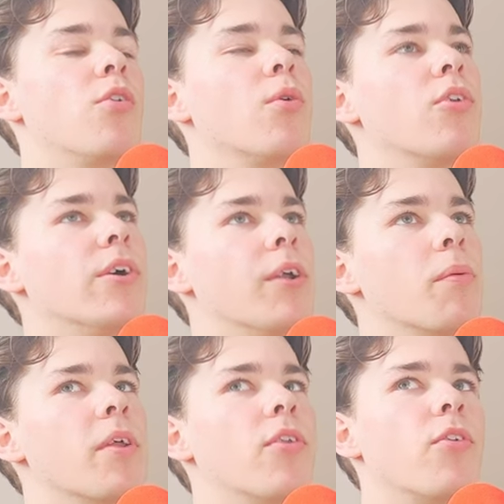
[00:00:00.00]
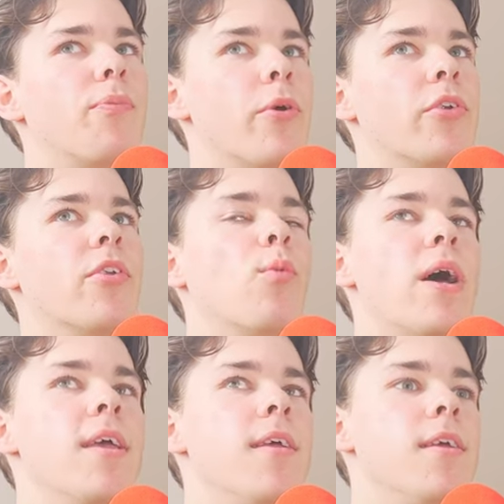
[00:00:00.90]
So it's a little bit Spirited
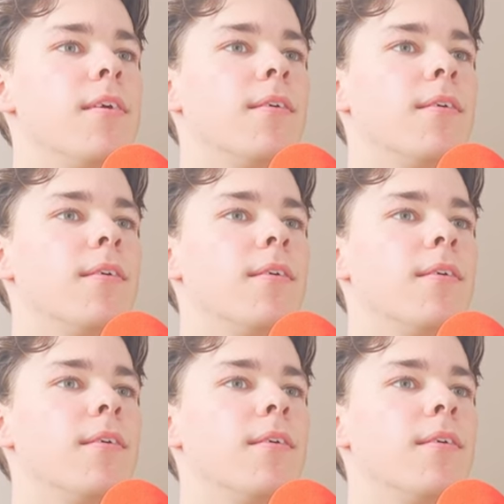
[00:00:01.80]
Away,